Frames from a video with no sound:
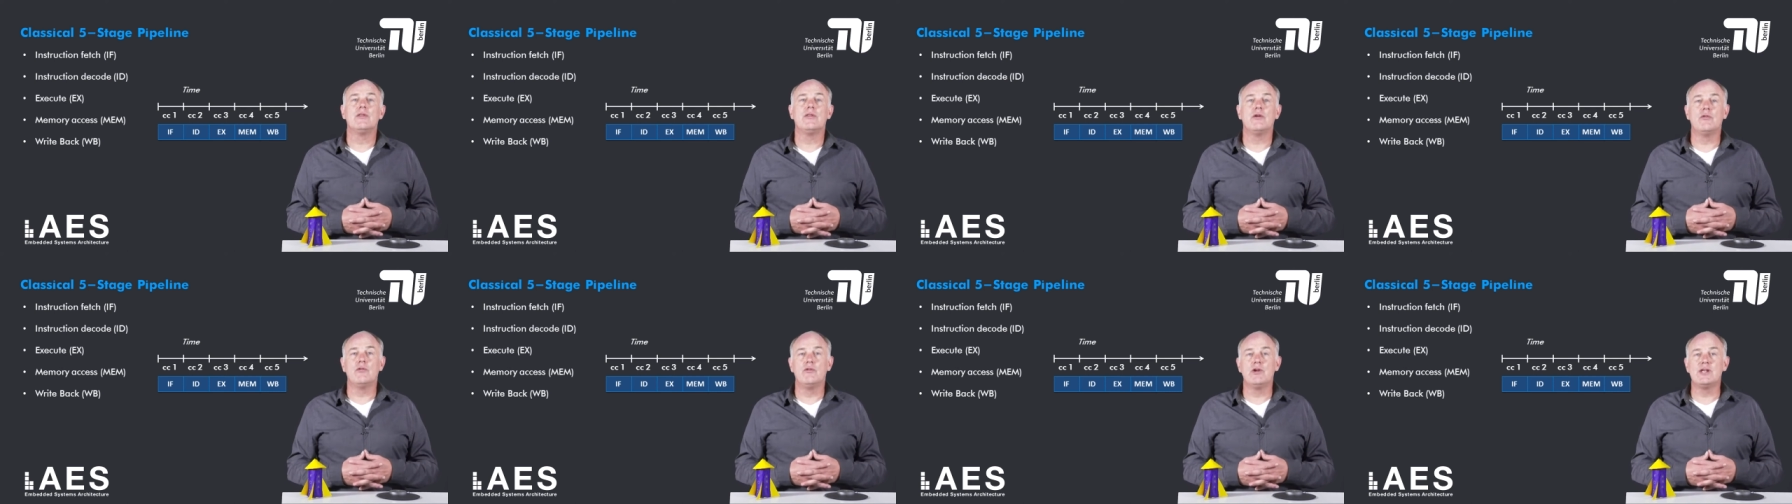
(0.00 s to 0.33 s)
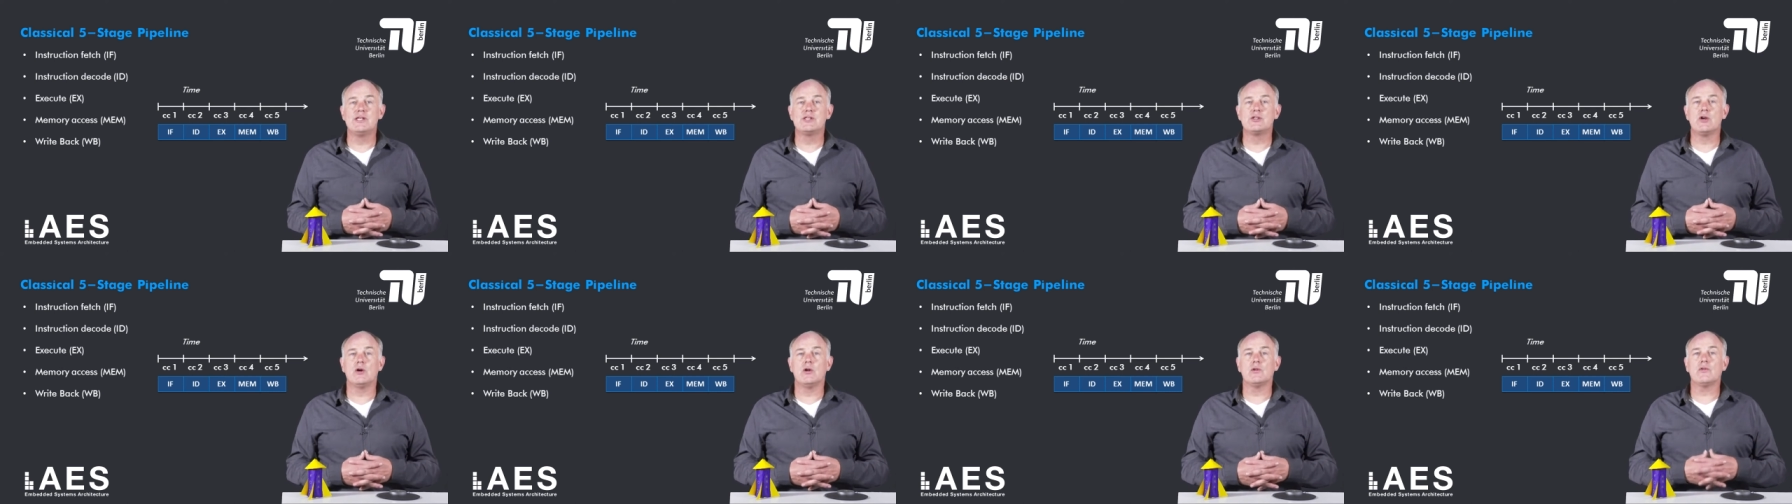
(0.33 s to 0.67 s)
the
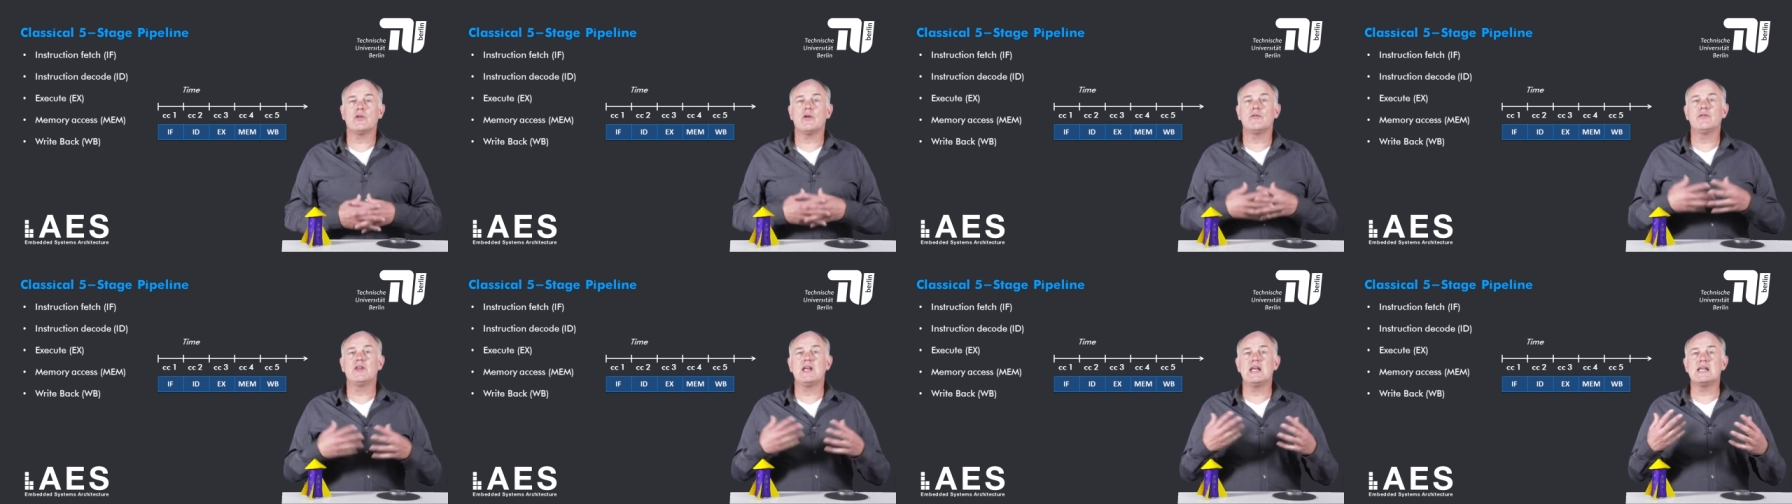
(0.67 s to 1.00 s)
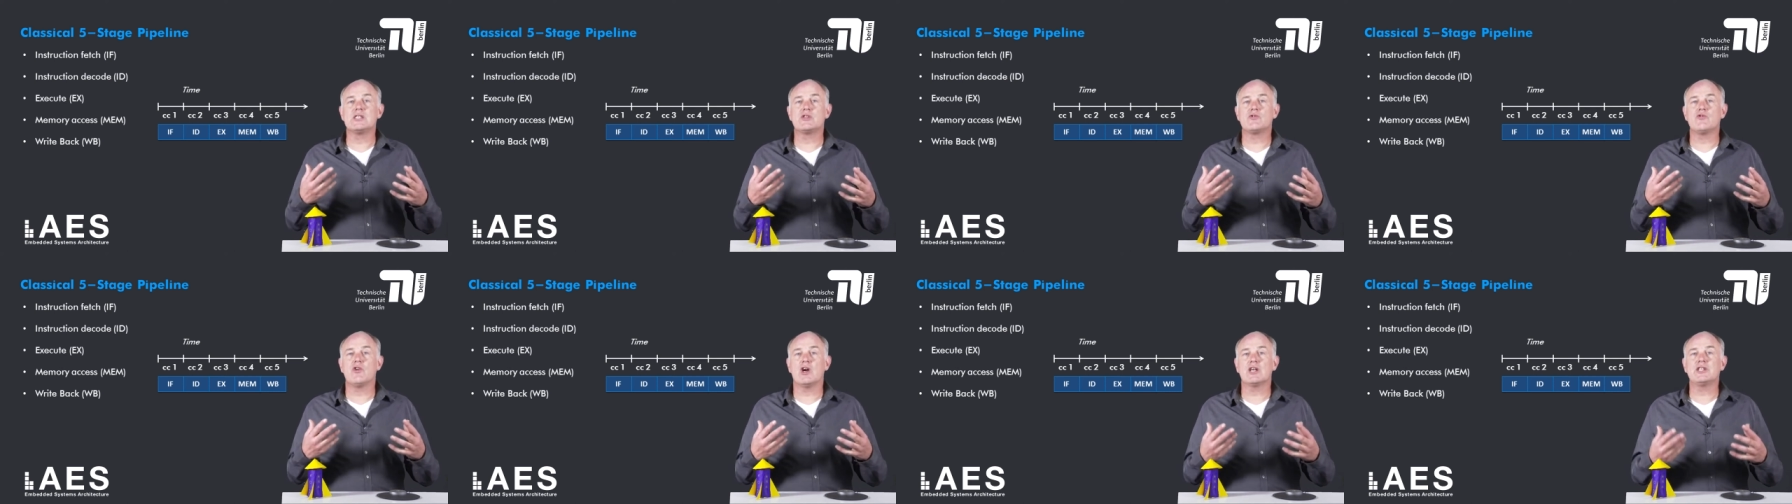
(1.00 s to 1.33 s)
result of the
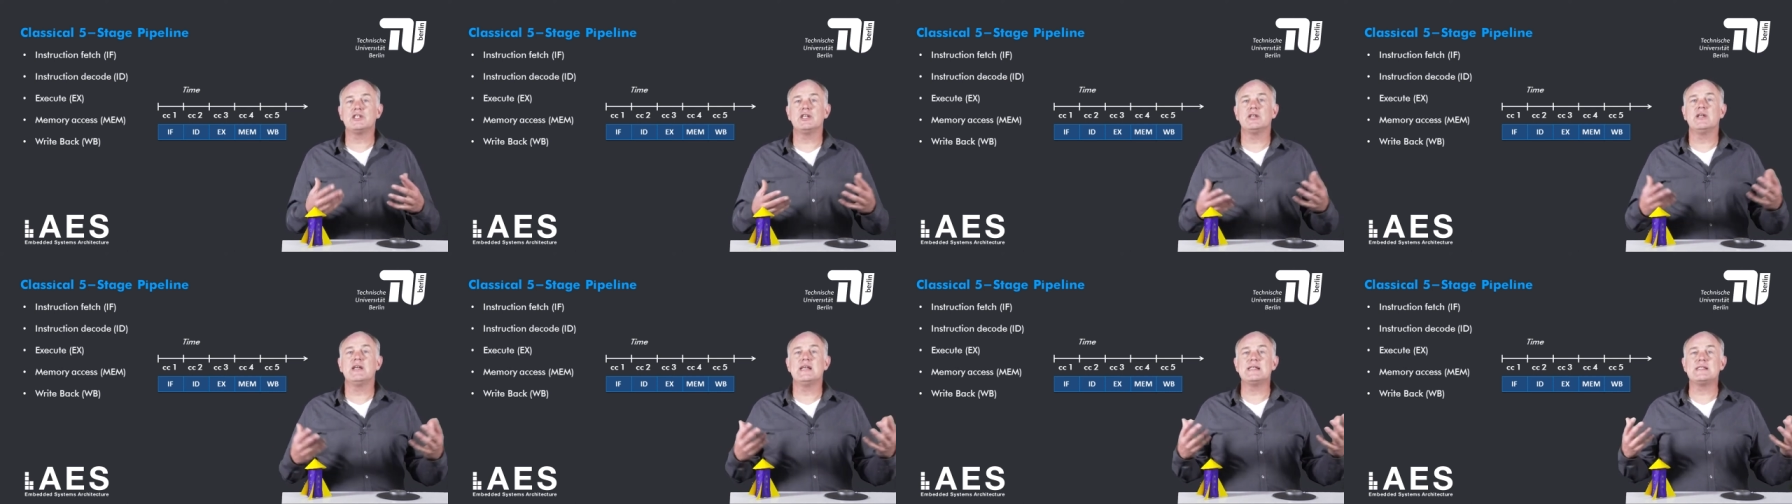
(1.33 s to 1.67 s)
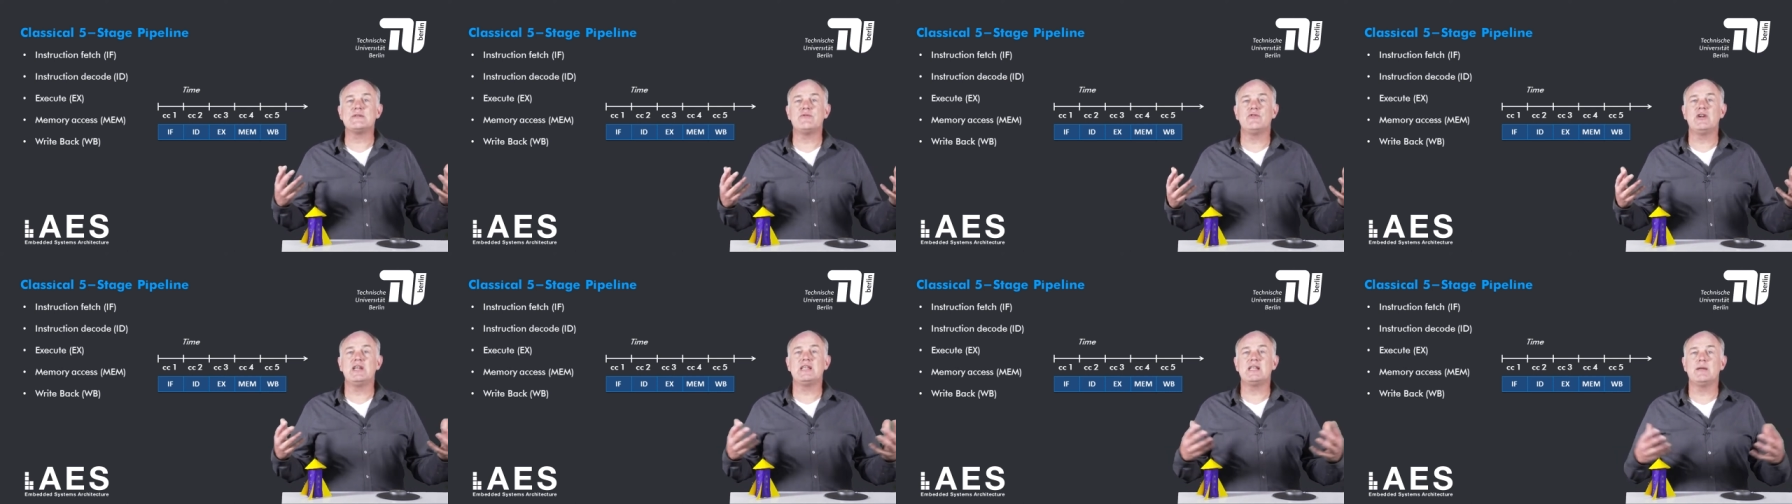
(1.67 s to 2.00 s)
instruction
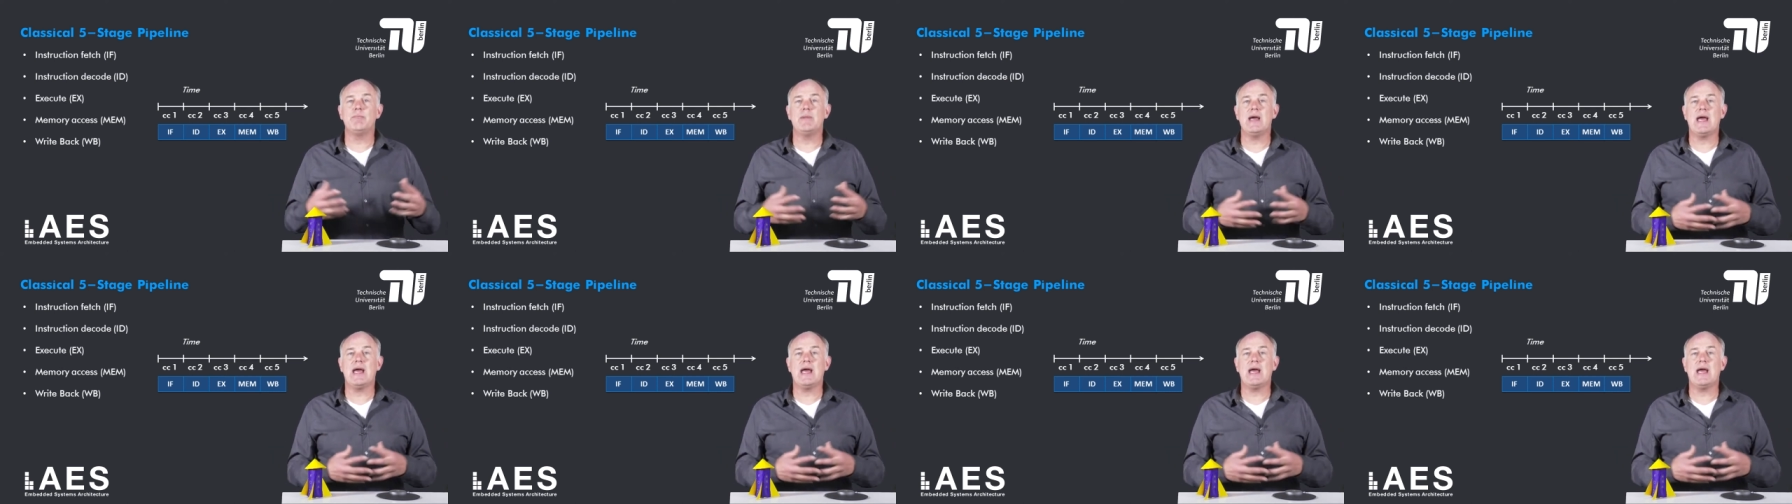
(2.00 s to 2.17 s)
is written